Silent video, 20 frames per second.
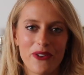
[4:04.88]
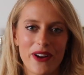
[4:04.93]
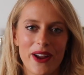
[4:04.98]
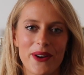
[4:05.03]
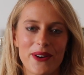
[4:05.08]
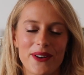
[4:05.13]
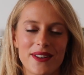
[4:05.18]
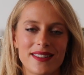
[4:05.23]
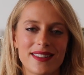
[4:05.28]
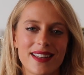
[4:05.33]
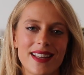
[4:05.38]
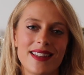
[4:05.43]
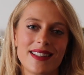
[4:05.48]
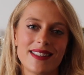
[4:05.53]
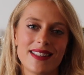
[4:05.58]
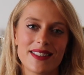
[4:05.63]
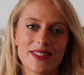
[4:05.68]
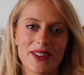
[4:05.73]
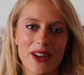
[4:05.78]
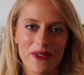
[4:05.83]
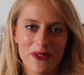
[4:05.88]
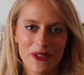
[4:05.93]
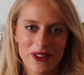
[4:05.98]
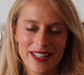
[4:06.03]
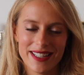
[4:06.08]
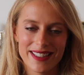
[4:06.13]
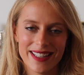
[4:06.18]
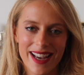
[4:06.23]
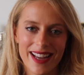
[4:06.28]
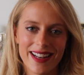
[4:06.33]
fragrance in this
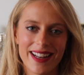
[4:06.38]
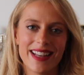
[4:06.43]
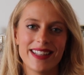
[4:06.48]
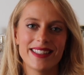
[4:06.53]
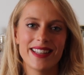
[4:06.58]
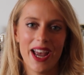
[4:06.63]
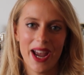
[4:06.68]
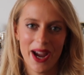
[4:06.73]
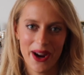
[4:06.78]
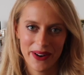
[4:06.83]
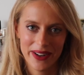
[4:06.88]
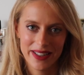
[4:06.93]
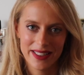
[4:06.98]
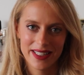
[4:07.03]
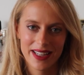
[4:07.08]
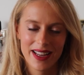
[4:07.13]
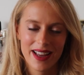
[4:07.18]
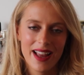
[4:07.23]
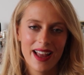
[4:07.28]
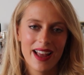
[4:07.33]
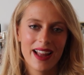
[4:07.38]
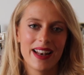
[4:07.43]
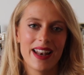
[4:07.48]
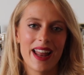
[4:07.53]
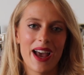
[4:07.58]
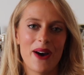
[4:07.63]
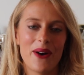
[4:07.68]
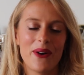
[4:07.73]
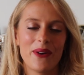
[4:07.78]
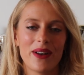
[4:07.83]
discovery set is Harrod.
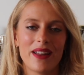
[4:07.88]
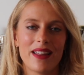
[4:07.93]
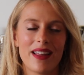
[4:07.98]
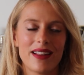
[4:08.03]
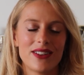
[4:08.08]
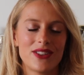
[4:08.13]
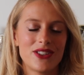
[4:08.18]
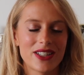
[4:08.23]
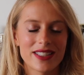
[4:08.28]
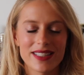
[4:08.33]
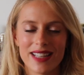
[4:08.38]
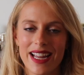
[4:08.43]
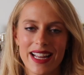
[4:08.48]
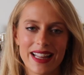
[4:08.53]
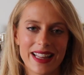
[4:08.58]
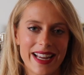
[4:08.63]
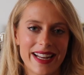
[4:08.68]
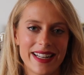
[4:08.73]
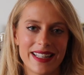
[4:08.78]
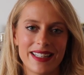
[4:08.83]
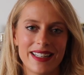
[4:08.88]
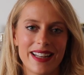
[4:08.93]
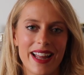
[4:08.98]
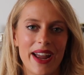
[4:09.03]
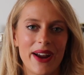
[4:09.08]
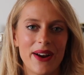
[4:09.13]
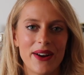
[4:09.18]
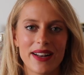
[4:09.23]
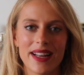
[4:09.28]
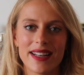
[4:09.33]
Now, just like Layton,
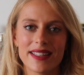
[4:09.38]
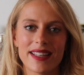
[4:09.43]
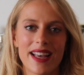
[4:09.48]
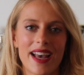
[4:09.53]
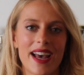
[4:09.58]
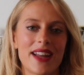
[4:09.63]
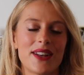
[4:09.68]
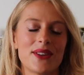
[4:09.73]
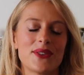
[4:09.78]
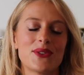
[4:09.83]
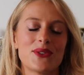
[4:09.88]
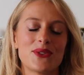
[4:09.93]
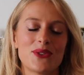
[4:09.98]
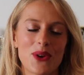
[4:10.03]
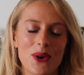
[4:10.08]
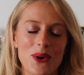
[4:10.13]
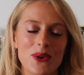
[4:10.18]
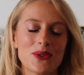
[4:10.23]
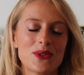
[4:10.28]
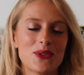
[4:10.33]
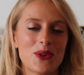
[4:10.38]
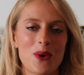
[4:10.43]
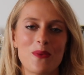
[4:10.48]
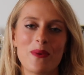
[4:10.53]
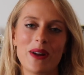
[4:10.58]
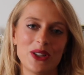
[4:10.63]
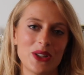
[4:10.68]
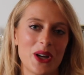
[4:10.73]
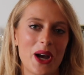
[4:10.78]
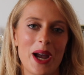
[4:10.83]
Harrod has had so
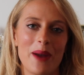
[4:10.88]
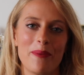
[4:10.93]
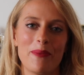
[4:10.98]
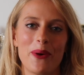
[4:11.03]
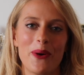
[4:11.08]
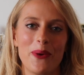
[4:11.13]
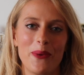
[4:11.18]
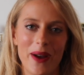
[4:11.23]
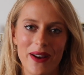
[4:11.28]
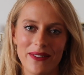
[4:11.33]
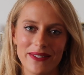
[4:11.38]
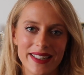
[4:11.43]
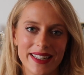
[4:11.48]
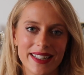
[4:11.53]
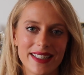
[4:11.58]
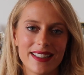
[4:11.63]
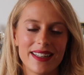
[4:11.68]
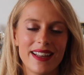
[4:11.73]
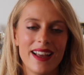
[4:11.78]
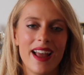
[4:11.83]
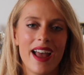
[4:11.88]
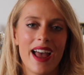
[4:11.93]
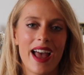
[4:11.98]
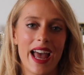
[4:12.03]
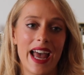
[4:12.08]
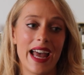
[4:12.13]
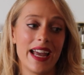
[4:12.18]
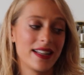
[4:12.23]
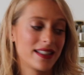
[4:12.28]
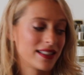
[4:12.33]
much hype around it.
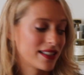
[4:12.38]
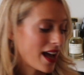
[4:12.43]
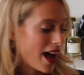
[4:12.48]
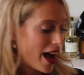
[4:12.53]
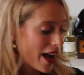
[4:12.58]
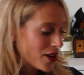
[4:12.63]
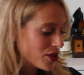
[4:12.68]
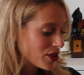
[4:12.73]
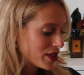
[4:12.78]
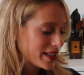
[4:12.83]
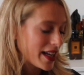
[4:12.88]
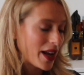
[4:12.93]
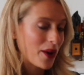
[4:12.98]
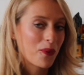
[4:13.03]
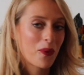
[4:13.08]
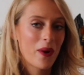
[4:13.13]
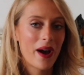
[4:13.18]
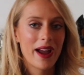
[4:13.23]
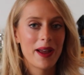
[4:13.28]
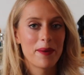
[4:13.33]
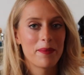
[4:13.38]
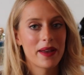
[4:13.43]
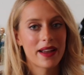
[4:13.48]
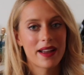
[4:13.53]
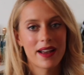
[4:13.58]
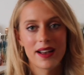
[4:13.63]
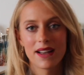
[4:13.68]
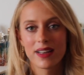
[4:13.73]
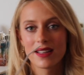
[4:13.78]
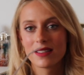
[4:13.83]
And I understand why,
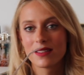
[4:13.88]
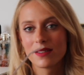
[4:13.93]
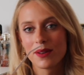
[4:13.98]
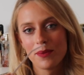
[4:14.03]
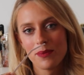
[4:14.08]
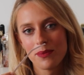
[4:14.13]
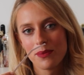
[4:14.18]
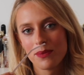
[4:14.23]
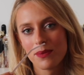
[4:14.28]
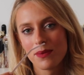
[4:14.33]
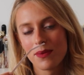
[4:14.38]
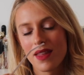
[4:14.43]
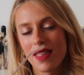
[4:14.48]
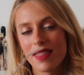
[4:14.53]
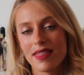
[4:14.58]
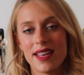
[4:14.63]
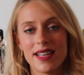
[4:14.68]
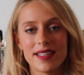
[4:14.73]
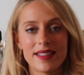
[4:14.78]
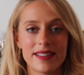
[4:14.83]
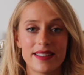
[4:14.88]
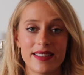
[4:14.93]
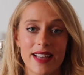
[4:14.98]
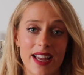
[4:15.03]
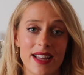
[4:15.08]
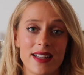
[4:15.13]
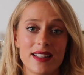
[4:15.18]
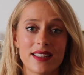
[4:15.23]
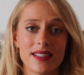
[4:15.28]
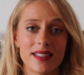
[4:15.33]
because this
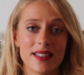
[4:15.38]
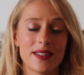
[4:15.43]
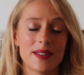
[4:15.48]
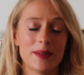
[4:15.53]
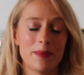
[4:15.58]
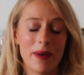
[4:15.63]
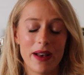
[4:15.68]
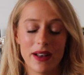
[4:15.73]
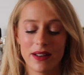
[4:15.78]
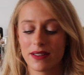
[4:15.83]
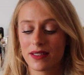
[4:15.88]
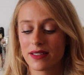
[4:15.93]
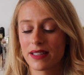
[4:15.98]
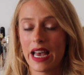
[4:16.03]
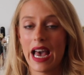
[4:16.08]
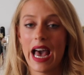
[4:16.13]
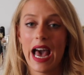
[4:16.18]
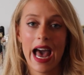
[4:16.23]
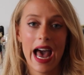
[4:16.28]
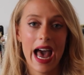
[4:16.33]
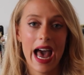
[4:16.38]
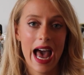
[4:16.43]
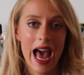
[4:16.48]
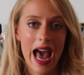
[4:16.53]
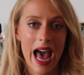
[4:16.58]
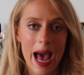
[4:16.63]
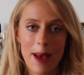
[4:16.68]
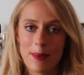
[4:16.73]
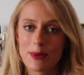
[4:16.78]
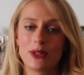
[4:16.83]
scent smells
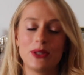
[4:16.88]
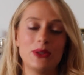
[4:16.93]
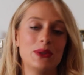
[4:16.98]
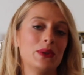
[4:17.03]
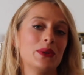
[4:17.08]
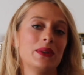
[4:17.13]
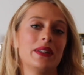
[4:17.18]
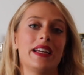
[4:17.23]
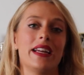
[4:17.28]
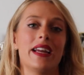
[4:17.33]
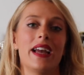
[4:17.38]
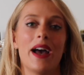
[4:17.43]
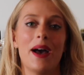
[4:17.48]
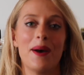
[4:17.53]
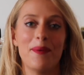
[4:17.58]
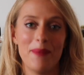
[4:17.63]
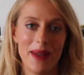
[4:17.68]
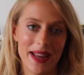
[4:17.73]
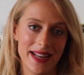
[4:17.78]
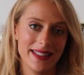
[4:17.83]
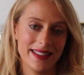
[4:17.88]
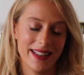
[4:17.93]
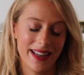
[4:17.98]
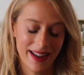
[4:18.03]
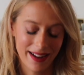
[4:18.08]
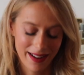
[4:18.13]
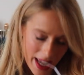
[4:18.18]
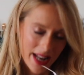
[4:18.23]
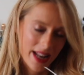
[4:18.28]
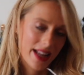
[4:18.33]
absolutely
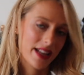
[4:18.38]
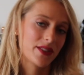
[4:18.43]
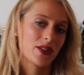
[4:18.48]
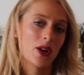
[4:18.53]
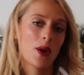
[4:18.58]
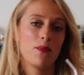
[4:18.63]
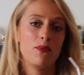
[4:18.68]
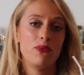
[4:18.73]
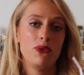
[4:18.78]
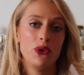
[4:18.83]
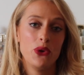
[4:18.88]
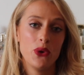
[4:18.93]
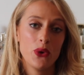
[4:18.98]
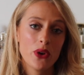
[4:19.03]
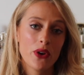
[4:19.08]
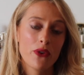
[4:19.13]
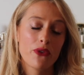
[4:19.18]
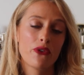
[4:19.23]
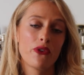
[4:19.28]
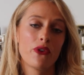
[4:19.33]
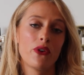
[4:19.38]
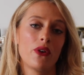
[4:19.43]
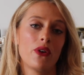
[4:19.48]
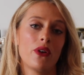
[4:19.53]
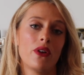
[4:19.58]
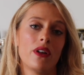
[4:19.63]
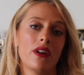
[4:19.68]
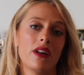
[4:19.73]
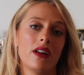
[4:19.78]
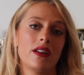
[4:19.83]
amazing. It is a
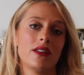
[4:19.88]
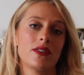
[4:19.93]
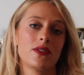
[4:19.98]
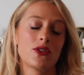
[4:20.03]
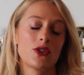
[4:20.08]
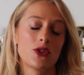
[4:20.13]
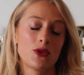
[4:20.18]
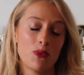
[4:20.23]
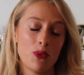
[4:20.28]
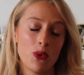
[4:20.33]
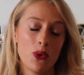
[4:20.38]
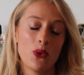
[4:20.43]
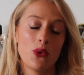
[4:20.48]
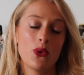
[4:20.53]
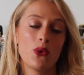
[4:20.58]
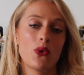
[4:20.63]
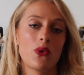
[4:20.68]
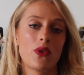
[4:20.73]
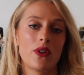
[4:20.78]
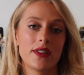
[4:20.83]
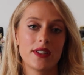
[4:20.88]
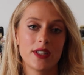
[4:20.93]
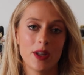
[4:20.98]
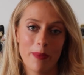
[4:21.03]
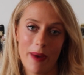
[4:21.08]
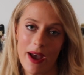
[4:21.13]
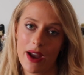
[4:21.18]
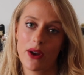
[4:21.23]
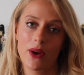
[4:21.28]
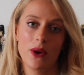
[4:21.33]
beautiful, smooth
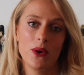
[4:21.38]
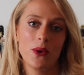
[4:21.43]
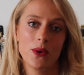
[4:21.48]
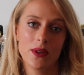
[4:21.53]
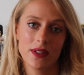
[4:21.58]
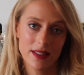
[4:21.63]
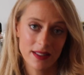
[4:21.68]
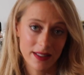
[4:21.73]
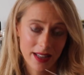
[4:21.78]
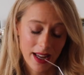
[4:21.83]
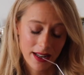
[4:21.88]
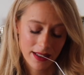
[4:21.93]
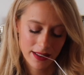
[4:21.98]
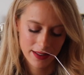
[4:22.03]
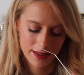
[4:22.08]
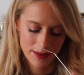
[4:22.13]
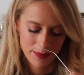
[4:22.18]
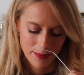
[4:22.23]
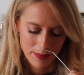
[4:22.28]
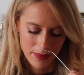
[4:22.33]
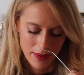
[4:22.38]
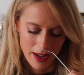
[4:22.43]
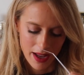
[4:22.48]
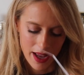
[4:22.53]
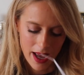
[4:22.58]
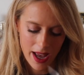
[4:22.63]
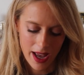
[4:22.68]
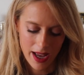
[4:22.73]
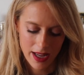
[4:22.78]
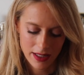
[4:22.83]
tobacco scent.
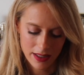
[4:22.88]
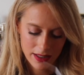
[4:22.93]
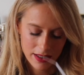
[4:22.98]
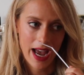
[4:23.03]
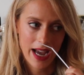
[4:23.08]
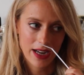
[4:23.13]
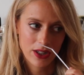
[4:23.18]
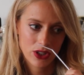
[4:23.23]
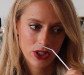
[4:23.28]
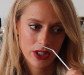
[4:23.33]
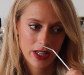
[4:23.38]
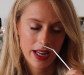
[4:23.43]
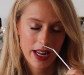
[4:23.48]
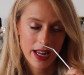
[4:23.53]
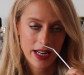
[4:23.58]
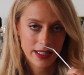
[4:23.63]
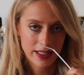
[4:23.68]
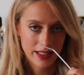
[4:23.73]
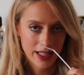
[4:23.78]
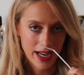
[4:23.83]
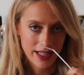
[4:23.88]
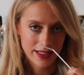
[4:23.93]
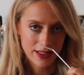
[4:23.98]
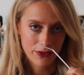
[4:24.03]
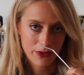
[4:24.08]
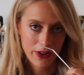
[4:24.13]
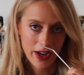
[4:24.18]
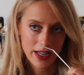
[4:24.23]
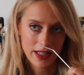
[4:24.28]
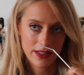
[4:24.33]
And actually it is
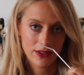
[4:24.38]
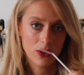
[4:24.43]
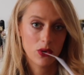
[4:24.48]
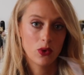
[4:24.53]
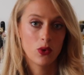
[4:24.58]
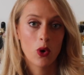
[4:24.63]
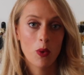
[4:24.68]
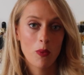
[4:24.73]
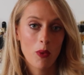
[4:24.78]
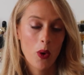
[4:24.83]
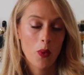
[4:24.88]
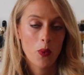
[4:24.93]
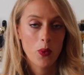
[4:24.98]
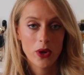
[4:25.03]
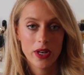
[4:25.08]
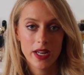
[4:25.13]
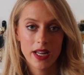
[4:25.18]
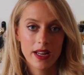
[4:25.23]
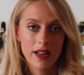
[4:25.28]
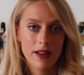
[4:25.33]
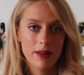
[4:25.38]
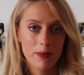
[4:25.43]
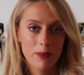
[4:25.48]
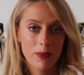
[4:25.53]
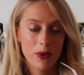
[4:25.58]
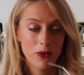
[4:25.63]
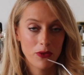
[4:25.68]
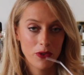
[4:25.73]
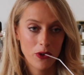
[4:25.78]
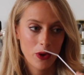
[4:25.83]
classified as a gourmand woody
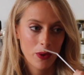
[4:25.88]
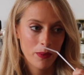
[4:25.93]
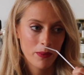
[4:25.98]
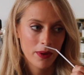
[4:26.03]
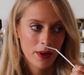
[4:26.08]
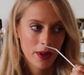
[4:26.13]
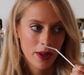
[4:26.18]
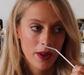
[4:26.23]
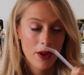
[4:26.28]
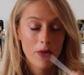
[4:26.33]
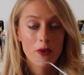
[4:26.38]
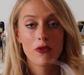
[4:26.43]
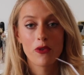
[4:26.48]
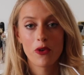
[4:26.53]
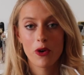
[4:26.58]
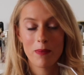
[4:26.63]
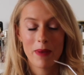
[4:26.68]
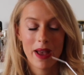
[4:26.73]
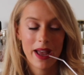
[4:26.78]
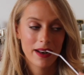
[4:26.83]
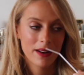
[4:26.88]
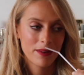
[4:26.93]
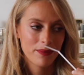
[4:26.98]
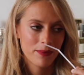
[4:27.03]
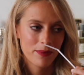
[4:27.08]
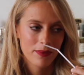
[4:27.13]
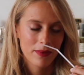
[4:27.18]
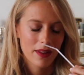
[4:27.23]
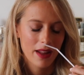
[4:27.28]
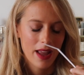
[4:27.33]
perfume for
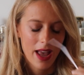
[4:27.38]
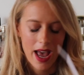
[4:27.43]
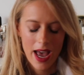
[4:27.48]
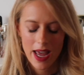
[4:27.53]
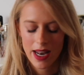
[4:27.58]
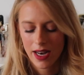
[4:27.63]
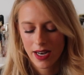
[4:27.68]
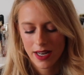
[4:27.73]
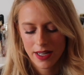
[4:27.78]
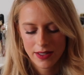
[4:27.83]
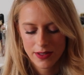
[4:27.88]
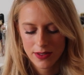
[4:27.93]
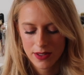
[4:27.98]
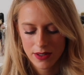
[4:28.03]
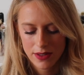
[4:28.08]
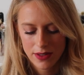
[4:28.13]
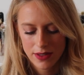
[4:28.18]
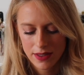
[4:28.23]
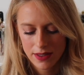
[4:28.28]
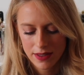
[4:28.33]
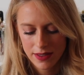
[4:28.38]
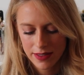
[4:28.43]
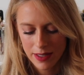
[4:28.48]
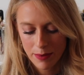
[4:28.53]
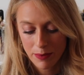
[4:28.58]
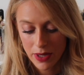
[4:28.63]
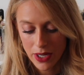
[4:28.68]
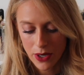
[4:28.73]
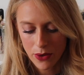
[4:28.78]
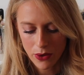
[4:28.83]
men, and it is
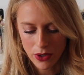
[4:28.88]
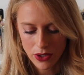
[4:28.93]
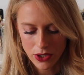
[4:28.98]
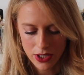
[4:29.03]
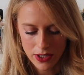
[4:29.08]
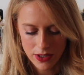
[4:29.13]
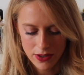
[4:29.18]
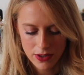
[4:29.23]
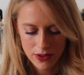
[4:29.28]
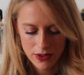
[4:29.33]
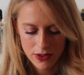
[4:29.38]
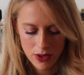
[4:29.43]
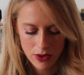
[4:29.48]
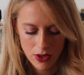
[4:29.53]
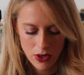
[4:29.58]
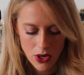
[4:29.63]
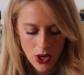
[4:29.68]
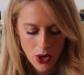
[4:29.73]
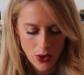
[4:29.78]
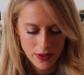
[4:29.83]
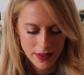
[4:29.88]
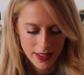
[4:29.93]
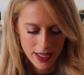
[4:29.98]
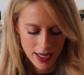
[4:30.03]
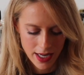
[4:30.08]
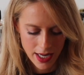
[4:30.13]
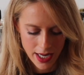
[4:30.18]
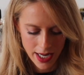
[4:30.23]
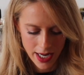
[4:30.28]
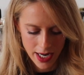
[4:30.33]
simply gorgeous. So the notes
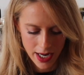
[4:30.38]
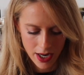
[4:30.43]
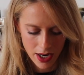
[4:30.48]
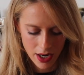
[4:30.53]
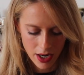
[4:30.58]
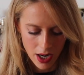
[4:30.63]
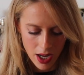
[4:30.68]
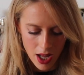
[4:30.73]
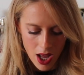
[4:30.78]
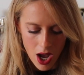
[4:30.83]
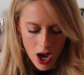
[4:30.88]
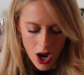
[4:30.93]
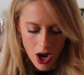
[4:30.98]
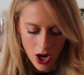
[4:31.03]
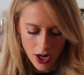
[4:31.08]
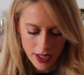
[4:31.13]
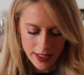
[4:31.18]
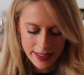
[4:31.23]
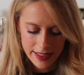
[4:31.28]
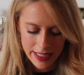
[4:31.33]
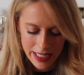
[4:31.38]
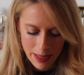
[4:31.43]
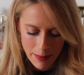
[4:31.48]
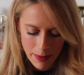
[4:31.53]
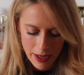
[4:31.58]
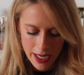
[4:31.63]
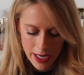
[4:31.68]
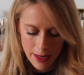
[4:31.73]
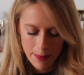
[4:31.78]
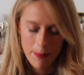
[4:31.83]
in here are
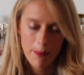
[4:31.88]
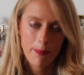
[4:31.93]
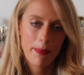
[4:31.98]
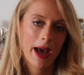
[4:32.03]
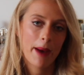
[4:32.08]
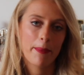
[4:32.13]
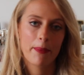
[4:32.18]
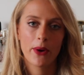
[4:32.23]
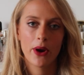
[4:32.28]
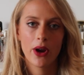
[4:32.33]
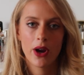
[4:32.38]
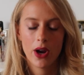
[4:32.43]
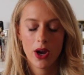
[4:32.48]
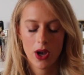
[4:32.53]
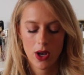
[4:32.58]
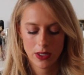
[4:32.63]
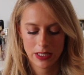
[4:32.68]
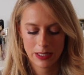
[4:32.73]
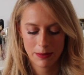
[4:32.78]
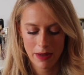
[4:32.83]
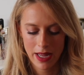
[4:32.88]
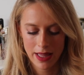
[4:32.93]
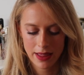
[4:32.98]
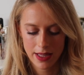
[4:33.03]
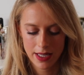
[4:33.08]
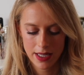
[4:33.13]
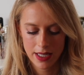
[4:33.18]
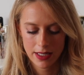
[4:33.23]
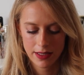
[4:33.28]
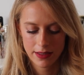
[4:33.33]
cinnamon, pepper,
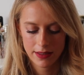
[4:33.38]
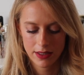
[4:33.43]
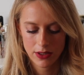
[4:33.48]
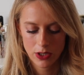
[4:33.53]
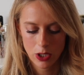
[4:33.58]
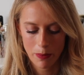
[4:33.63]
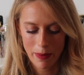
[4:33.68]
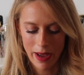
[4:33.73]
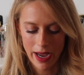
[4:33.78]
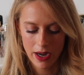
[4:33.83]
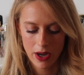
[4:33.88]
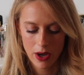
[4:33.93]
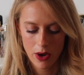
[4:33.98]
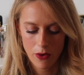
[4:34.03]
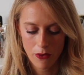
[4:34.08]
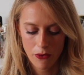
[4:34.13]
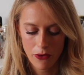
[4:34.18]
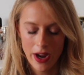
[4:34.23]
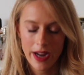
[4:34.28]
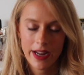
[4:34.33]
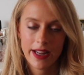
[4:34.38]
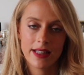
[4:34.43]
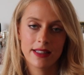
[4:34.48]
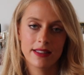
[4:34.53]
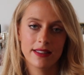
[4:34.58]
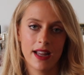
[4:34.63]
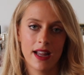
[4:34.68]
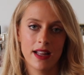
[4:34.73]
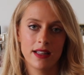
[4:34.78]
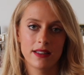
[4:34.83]
osmanthus, tobacco,
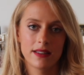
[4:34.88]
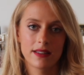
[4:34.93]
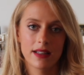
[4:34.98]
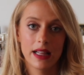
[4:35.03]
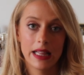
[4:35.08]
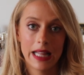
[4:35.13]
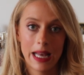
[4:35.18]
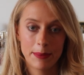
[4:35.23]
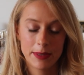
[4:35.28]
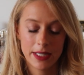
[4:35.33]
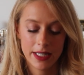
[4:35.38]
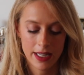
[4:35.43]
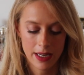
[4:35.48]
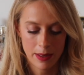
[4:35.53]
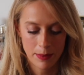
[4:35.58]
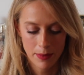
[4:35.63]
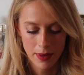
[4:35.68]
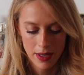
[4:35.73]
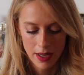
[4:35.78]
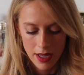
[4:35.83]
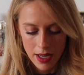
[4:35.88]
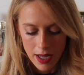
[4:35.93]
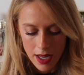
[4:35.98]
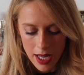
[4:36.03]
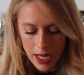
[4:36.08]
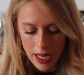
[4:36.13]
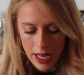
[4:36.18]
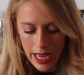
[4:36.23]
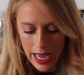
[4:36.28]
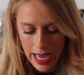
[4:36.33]
frankincense, labdanum,
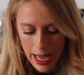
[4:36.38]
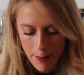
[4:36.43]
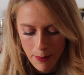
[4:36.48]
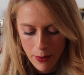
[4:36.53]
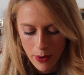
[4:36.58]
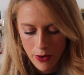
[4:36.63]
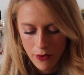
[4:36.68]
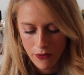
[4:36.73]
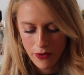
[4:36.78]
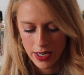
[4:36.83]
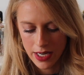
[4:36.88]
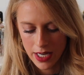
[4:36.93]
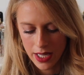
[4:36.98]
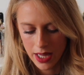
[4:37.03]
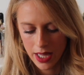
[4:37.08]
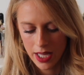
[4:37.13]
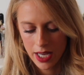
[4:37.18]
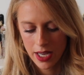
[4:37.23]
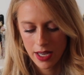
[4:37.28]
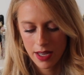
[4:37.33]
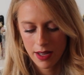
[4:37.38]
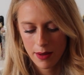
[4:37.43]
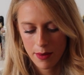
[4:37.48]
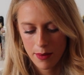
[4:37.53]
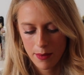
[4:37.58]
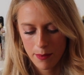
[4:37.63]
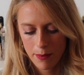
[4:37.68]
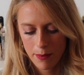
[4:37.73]
amber, vanilla,